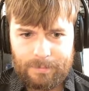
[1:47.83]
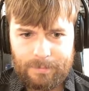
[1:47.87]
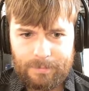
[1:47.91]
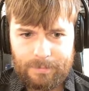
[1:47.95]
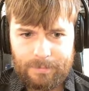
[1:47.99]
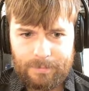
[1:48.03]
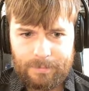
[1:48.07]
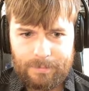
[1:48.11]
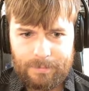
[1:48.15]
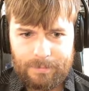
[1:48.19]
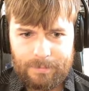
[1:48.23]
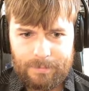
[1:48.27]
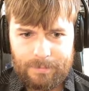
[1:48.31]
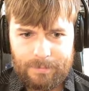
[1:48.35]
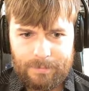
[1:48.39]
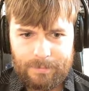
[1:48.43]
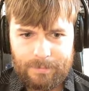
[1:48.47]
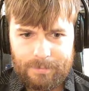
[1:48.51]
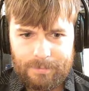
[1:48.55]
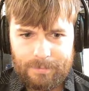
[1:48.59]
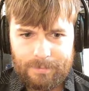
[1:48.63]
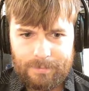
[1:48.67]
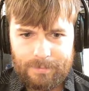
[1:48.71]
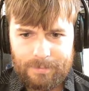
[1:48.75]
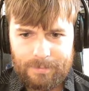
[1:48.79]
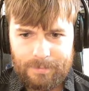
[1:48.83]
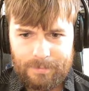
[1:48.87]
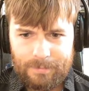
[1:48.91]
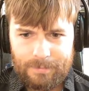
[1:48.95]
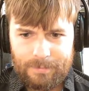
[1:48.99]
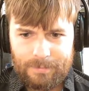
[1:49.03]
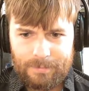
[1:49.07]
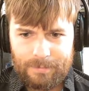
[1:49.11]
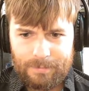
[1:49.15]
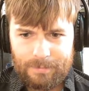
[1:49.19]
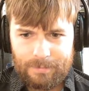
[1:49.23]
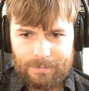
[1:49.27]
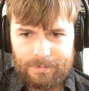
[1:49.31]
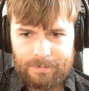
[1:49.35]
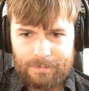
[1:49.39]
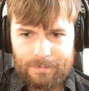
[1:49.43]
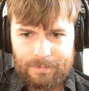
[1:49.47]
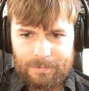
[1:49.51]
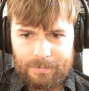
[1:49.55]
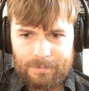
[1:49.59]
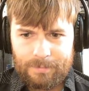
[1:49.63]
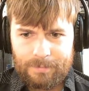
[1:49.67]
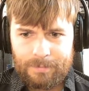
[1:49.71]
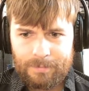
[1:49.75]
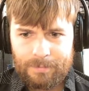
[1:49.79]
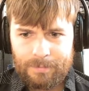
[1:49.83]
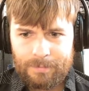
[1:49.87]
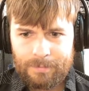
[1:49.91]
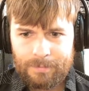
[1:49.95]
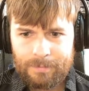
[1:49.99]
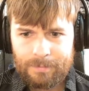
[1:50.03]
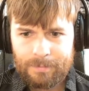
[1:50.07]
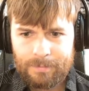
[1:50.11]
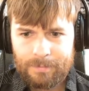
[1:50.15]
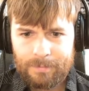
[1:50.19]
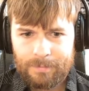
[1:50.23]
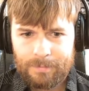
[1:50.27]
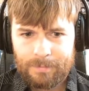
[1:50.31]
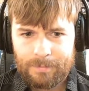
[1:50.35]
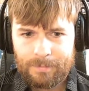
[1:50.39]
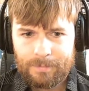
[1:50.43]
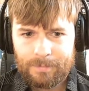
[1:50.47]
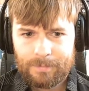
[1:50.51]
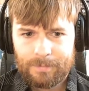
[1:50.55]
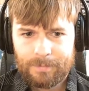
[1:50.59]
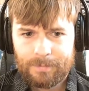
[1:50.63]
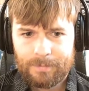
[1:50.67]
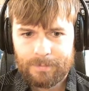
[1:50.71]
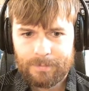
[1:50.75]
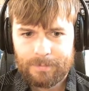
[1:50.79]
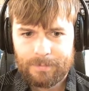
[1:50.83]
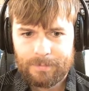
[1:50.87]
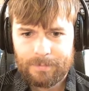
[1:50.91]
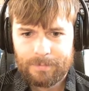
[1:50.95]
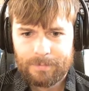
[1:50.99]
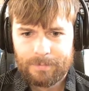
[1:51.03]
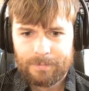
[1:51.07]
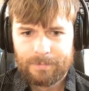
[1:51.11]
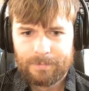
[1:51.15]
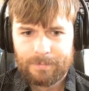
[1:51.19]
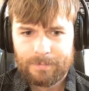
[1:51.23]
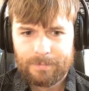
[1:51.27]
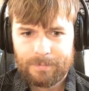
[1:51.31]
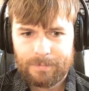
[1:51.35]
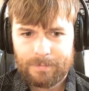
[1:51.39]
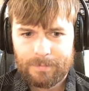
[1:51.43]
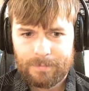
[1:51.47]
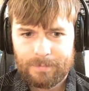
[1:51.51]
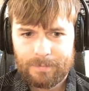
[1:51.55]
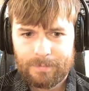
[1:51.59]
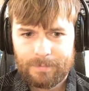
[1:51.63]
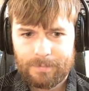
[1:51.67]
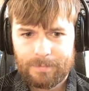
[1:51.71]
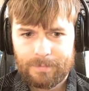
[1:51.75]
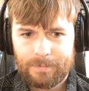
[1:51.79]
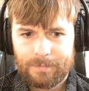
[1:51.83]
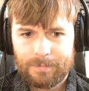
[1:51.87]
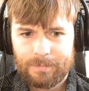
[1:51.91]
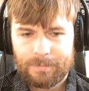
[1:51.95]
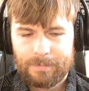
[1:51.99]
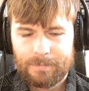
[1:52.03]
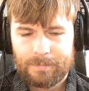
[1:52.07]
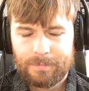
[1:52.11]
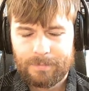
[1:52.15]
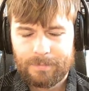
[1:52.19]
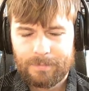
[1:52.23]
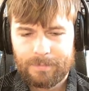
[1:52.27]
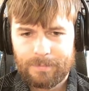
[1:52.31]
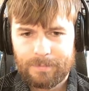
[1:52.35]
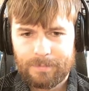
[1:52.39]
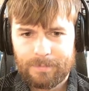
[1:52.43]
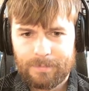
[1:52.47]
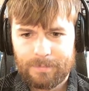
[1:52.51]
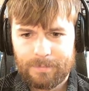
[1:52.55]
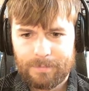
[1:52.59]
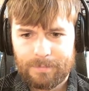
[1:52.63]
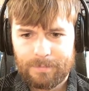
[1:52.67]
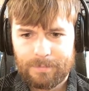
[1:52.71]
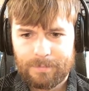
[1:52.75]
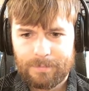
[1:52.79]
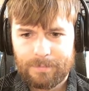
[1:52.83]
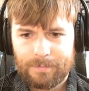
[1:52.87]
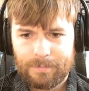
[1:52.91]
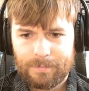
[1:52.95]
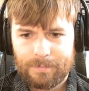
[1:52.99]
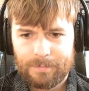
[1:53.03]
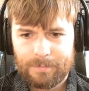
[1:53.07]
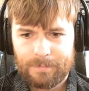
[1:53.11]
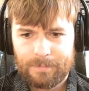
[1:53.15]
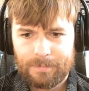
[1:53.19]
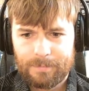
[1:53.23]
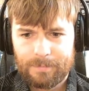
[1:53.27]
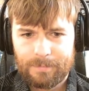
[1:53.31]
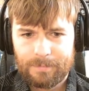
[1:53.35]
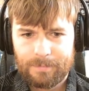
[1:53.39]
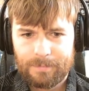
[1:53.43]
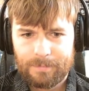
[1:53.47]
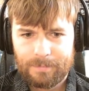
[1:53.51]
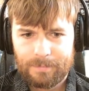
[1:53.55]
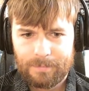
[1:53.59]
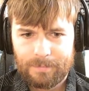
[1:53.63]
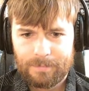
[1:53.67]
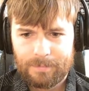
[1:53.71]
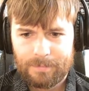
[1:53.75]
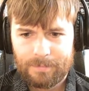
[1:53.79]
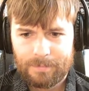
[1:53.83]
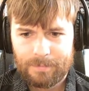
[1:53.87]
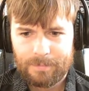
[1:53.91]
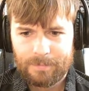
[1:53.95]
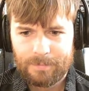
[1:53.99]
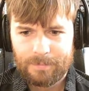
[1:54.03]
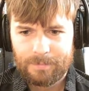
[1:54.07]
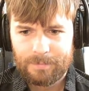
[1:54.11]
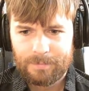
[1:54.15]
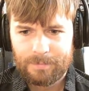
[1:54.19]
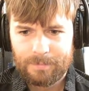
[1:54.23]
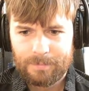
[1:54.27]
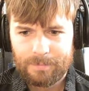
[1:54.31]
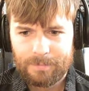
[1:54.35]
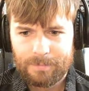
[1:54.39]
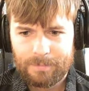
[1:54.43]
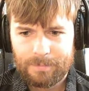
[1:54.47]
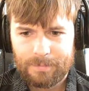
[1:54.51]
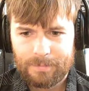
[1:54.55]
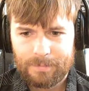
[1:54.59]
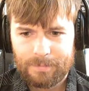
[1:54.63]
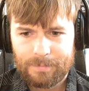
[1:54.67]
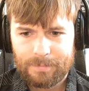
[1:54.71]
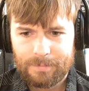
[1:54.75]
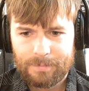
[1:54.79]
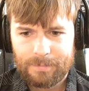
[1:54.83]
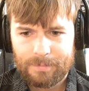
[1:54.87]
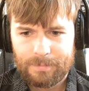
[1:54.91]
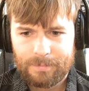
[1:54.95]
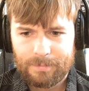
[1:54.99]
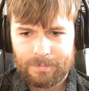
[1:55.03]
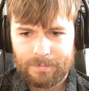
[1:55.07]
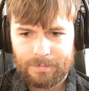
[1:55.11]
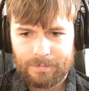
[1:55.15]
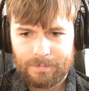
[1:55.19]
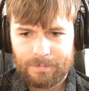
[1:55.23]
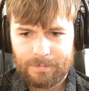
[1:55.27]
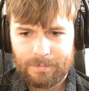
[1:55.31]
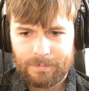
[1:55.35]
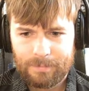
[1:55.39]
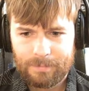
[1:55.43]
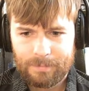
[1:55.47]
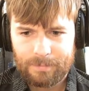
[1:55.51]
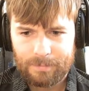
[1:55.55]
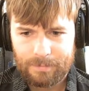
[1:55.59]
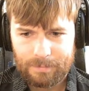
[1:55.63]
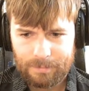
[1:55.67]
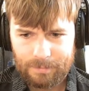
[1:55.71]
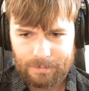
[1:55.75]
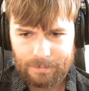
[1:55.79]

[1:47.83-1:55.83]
No words are spoken by the person on screen.